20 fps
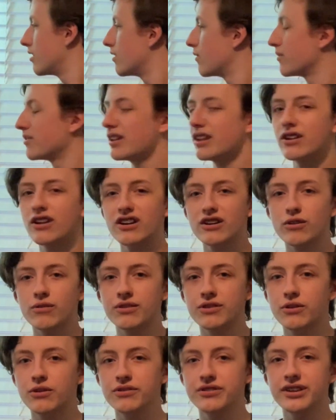Was that not
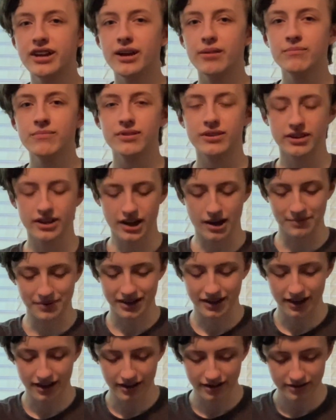going the whole time? Oh my
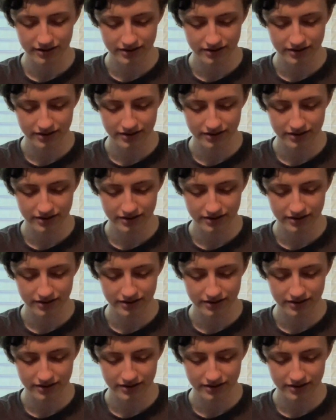god.